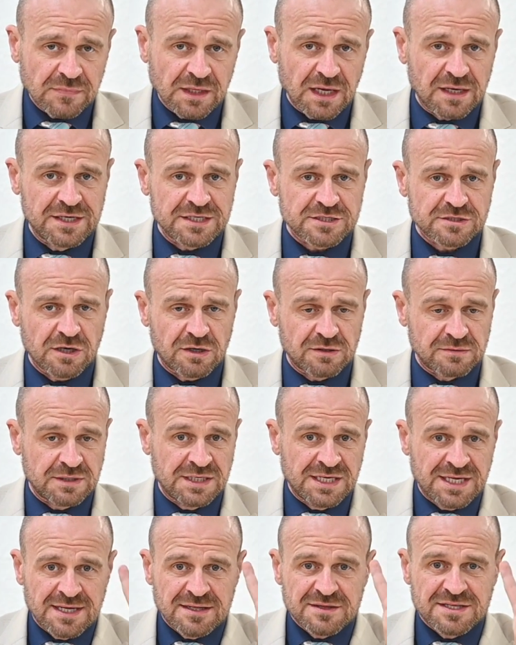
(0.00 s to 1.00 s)
And it's gone.
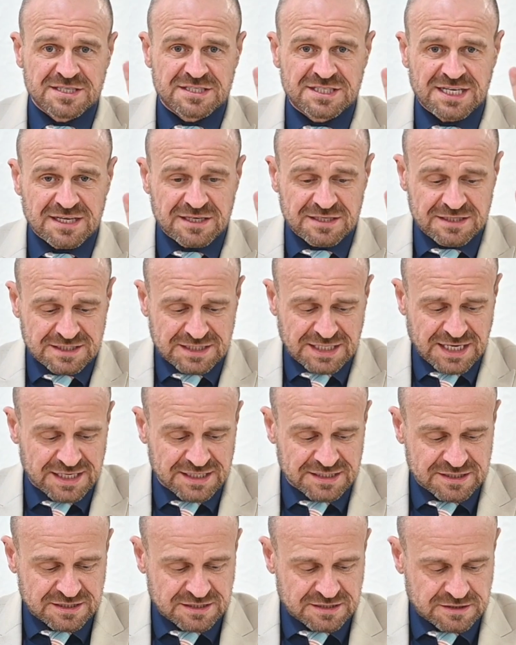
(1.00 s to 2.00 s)
The second
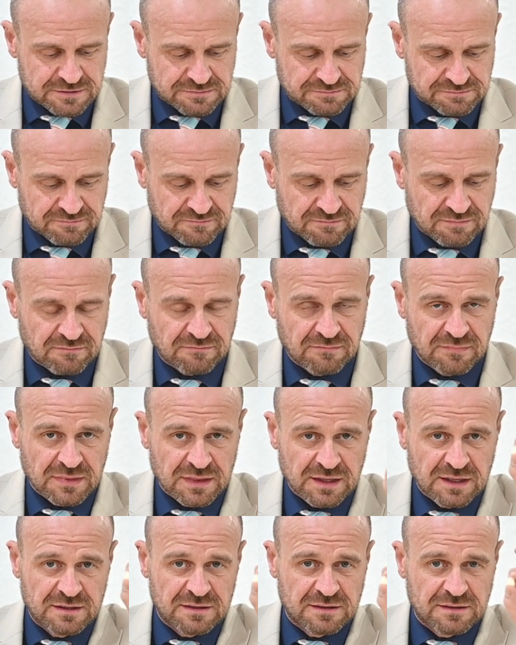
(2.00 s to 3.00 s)
taste,
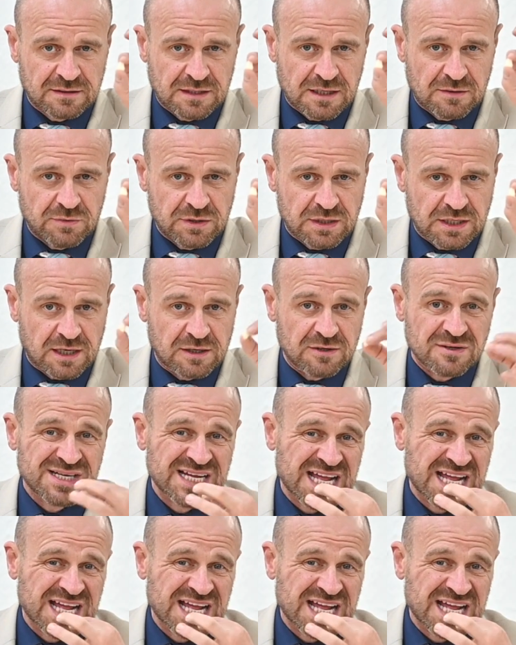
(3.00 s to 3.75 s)
there we go.